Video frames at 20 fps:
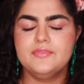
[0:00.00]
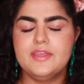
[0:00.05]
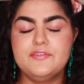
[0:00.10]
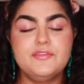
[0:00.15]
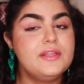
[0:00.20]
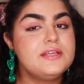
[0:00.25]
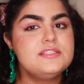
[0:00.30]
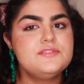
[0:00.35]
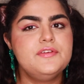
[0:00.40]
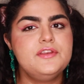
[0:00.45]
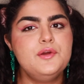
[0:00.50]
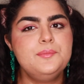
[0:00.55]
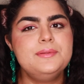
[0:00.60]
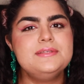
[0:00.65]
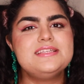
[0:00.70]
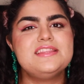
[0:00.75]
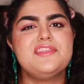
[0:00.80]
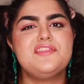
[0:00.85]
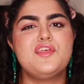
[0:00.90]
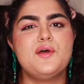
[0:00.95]
If you like this video, please
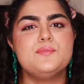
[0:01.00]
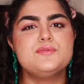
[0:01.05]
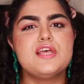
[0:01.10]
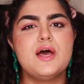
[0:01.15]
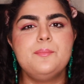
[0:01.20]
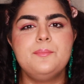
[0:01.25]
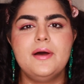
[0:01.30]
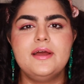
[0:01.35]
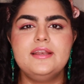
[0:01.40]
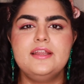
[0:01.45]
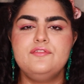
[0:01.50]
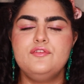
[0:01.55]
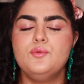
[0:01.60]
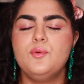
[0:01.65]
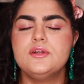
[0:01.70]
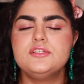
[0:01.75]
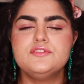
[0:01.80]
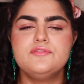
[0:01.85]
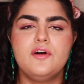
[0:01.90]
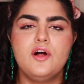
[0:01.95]
hit the thumbs up button. If you
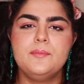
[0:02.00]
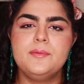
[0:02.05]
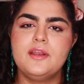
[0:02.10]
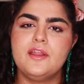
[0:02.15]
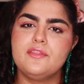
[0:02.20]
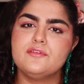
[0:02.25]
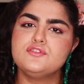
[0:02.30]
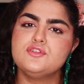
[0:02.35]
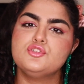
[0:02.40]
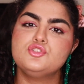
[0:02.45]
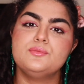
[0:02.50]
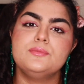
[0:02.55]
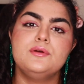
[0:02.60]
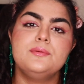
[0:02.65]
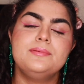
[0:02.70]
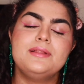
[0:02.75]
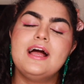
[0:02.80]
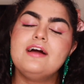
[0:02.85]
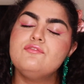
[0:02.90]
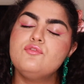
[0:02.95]
want to follow me on other social
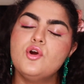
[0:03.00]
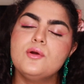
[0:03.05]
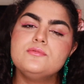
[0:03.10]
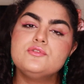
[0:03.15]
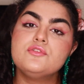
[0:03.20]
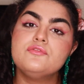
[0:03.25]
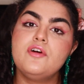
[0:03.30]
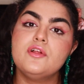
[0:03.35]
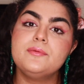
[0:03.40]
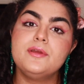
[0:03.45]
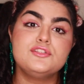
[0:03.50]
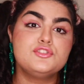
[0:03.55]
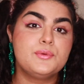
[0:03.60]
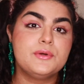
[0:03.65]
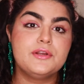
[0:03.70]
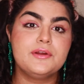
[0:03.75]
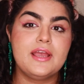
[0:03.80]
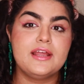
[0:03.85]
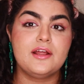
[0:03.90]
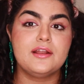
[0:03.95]
media platforms, you can follow me on
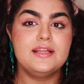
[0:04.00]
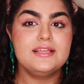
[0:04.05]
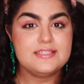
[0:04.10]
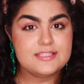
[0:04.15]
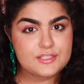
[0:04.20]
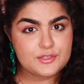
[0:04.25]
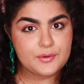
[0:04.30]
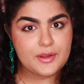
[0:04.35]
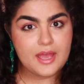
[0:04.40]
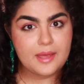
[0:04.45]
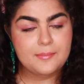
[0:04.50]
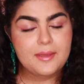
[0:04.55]
Twitter and on Instagram.